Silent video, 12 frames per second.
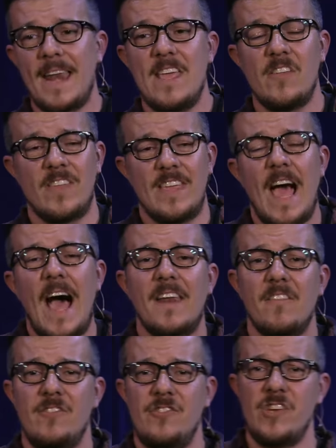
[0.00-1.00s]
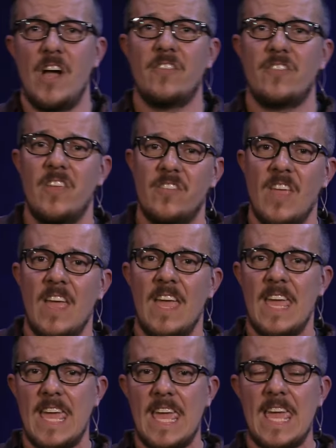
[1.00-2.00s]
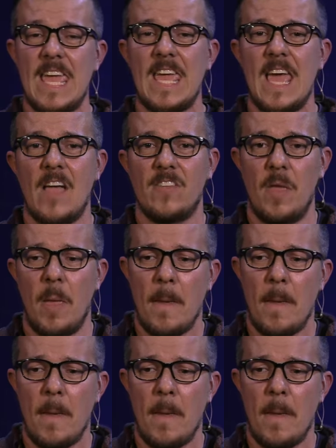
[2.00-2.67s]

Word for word: He is God of justice. He has